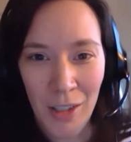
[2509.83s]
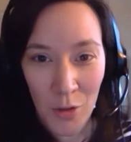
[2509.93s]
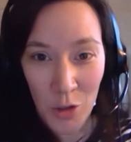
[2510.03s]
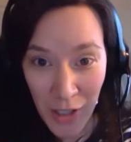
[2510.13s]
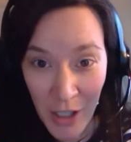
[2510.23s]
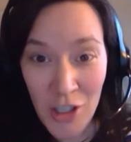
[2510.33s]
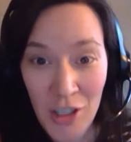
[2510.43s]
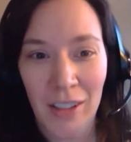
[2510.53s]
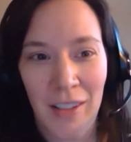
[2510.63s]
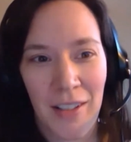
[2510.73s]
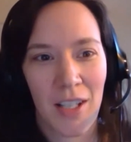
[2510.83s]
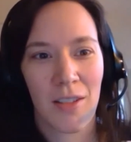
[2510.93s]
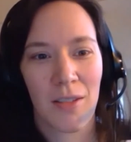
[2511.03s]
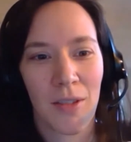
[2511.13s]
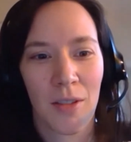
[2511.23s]
traditional in the sense
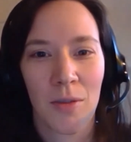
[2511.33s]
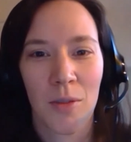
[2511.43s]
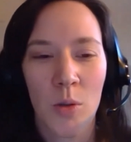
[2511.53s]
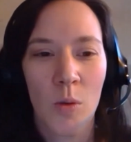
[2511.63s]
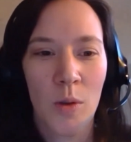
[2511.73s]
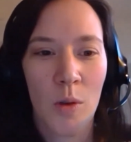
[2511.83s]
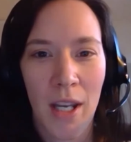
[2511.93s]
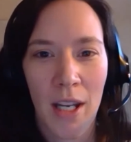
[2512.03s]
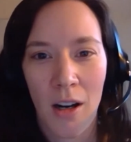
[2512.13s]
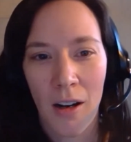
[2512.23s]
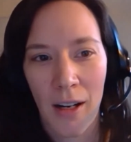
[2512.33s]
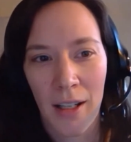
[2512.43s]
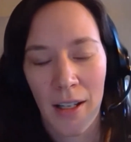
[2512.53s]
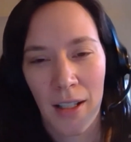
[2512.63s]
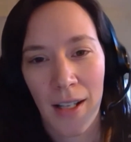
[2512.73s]
of who they are,
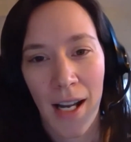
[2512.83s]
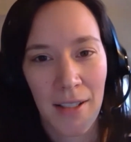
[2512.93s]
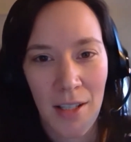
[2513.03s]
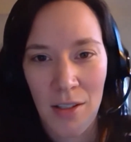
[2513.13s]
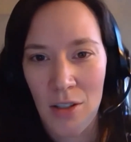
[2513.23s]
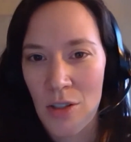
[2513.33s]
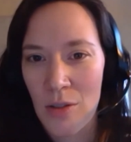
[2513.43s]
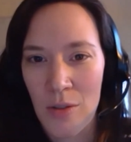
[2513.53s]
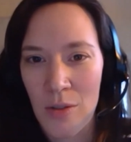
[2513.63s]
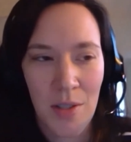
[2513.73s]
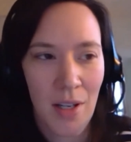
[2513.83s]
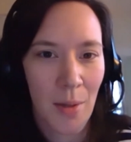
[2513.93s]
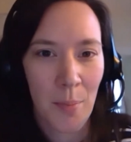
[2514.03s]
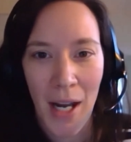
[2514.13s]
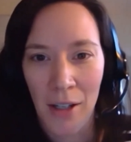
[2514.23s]
and access issues,
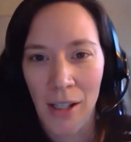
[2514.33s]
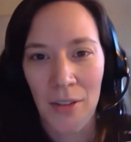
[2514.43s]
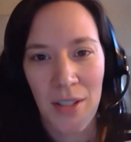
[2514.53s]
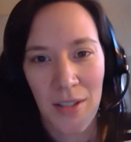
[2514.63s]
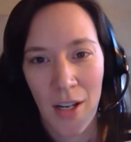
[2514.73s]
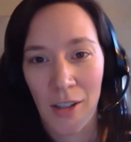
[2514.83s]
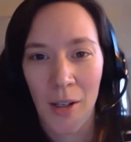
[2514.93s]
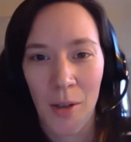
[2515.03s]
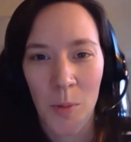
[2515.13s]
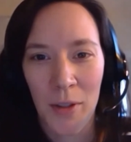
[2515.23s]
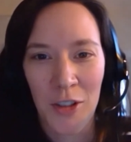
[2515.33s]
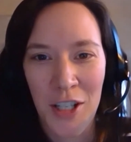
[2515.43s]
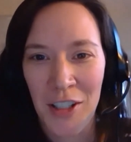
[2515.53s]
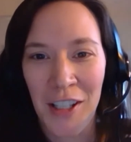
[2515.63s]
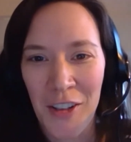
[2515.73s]
backgrounds, et cetera, what they're
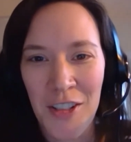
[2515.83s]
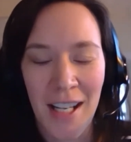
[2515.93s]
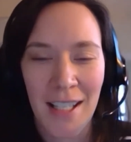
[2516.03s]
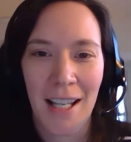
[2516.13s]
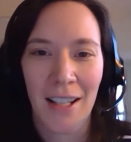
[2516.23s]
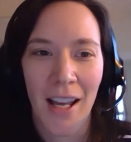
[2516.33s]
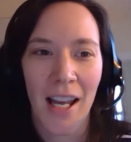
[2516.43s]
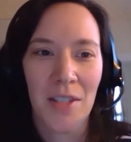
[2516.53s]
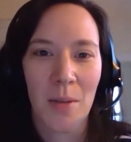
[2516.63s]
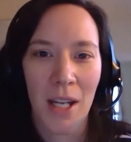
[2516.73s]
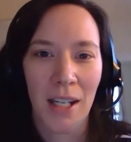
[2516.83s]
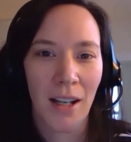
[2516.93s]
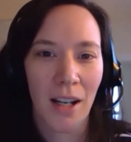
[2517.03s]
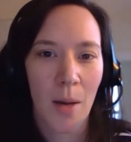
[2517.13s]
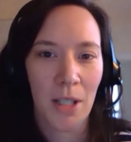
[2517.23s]
dealing in their day-to-day lives, and making
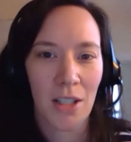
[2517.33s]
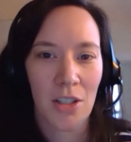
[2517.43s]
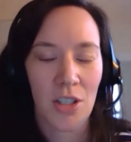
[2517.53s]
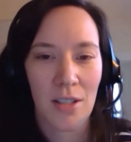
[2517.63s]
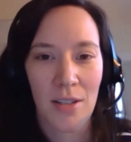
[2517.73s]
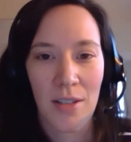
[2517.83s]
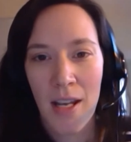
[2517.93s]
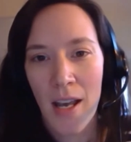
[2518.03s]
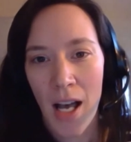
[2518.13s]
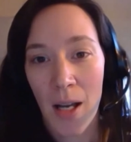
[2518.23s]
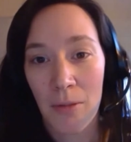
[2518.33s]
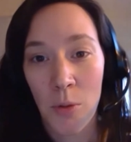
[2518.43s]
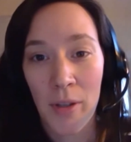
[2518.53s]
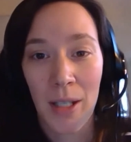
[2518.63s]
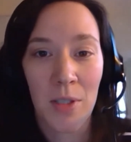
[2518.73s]
accommodations
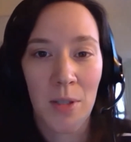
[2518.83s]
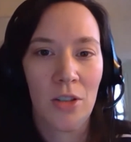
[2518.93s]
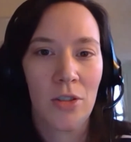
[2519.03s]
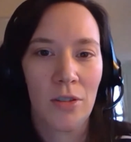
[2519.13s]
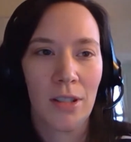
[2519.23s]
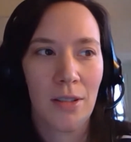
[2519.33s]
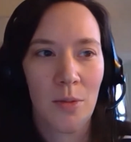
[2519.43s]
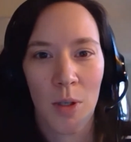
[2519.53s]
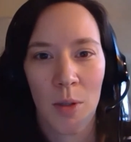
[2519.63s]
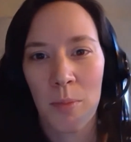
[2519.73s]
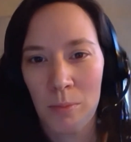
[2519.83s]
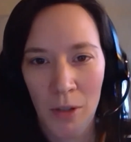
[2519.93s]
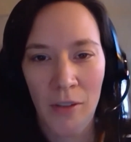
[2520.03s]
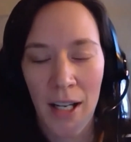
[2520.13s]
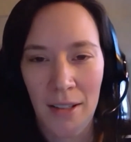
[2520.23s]
for them to make sure that we're
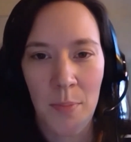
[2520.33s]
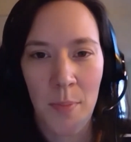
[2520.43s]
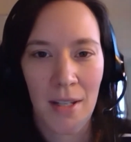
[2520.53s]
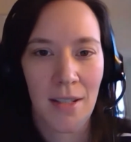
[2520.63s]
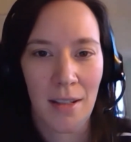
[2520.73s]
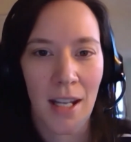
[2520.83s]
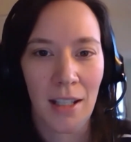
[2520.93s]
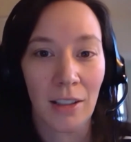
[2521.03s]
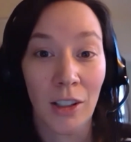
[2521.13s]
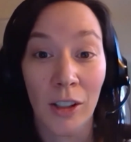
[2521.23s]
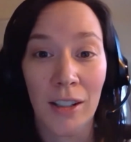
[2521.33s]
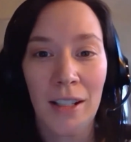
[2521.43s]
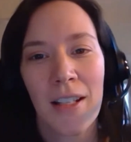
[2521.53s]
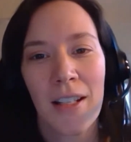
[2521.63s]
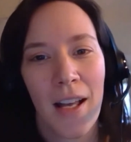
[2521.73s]
providing a space that they can learn
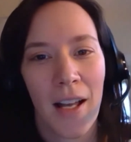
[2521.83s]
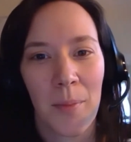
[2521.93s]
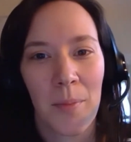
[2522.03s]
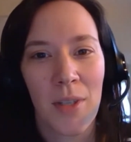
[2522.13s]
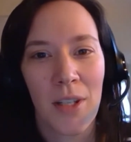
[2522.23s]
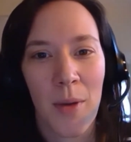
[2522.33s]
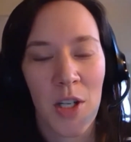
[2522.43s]
in the best